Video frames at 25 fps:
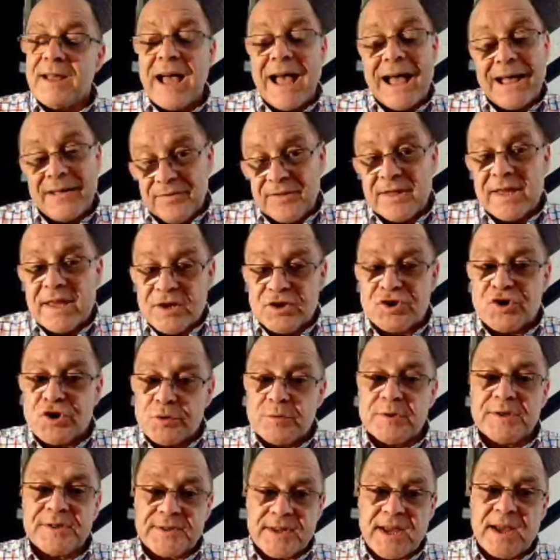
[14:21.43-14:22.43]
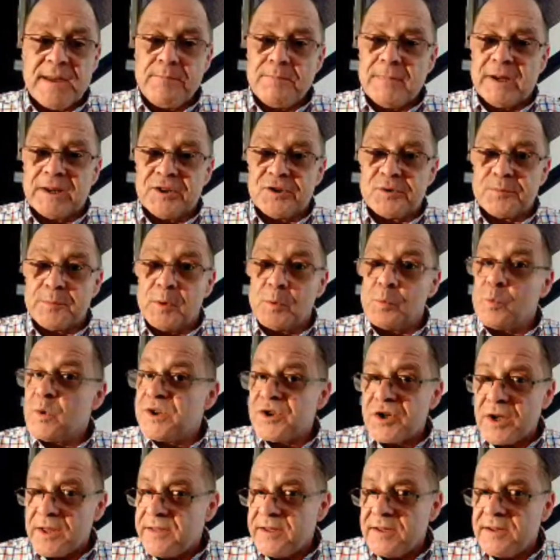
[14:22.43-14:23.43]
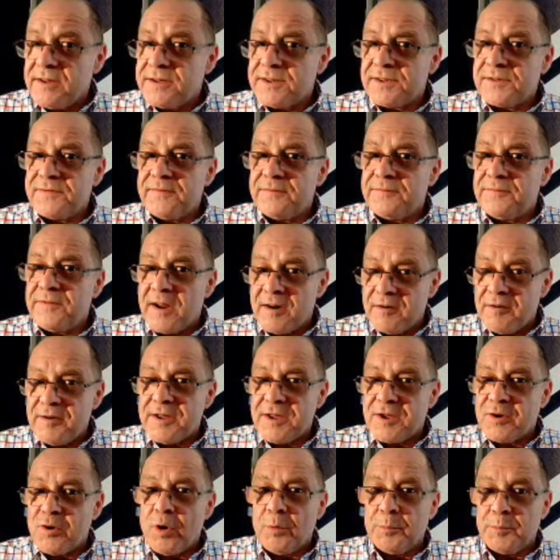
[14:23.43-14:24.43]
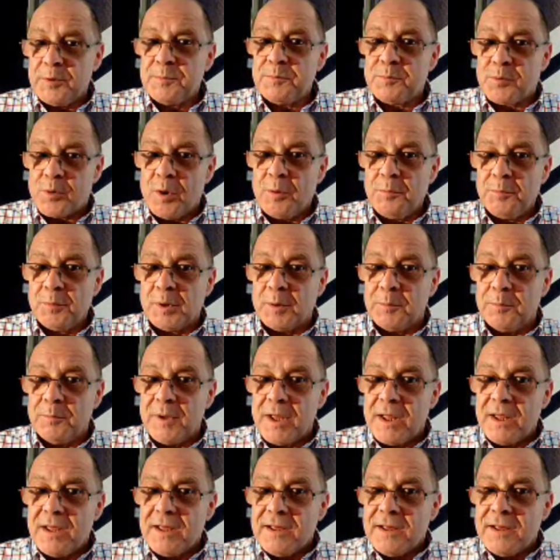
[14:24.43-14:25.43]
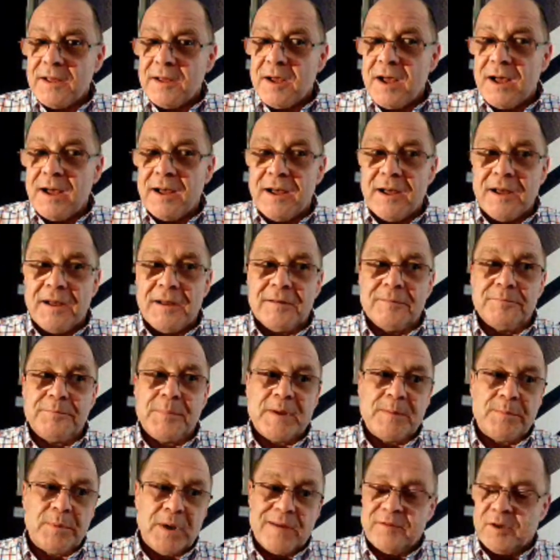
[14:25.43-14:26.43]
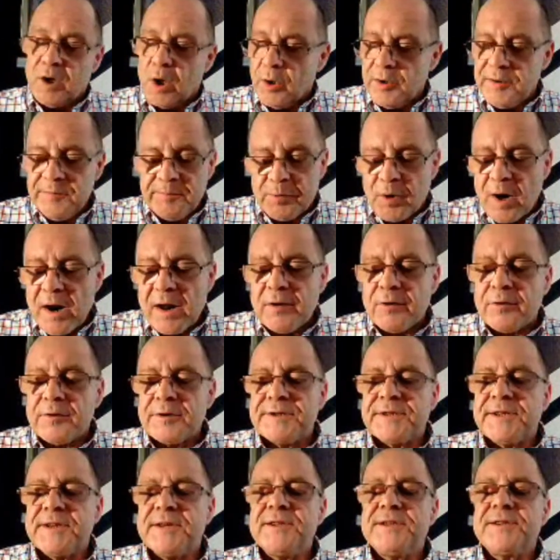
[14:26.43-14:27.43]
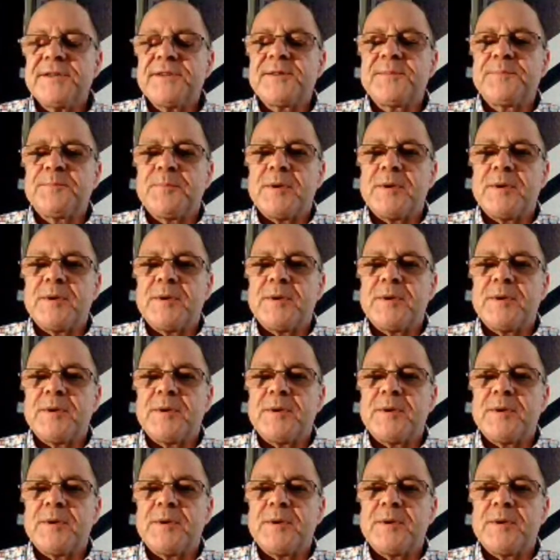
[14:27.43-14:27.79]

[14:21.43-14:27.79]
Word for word: And the issue is time management, which I think is a very common problem uh, people have a lot of priorities.